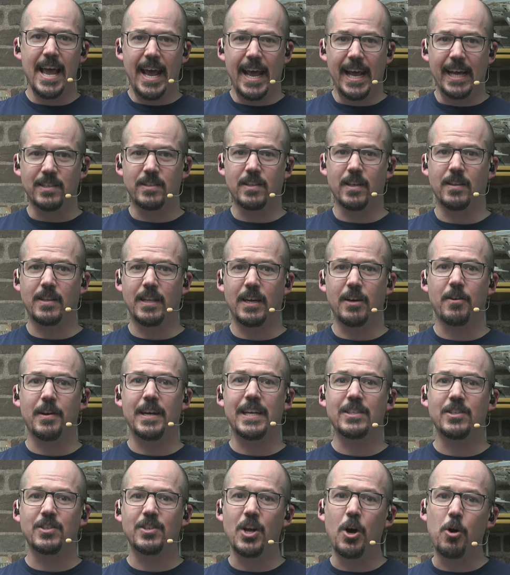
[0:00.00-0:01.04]
is that there
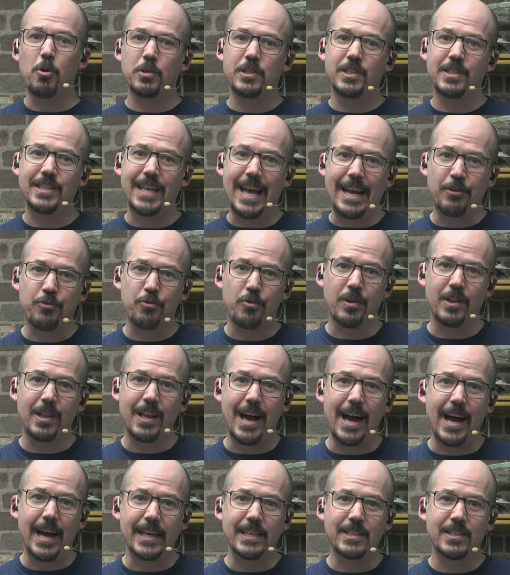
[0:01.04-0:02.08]
is no
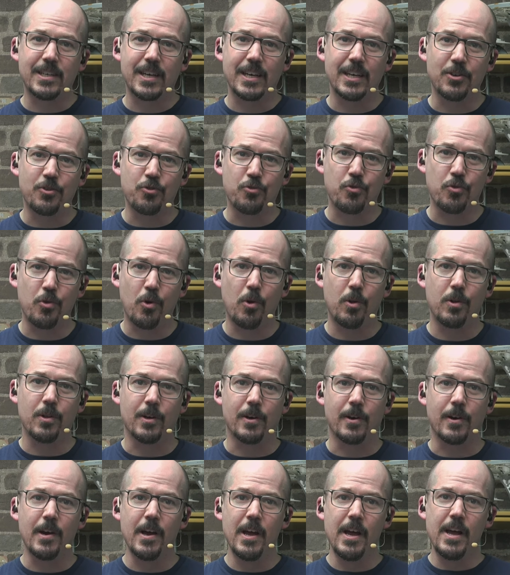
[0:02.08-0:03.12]
centralized
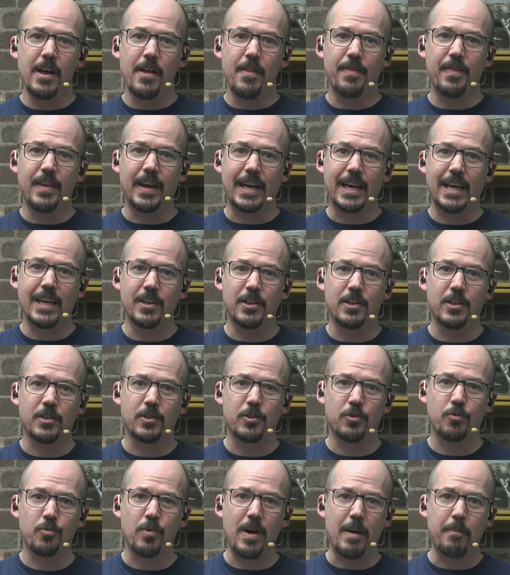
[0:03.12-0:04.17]
controller that can
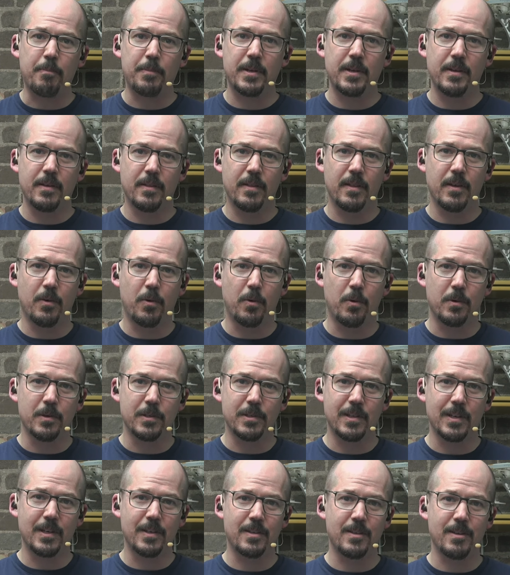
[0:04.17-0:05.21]
disrupt the whole
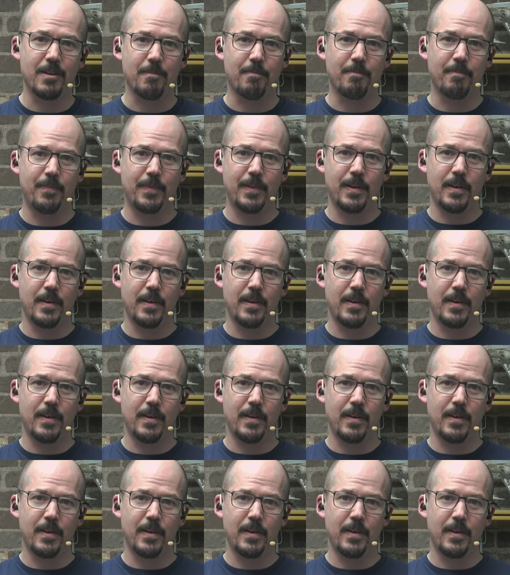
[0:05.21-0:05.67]
system.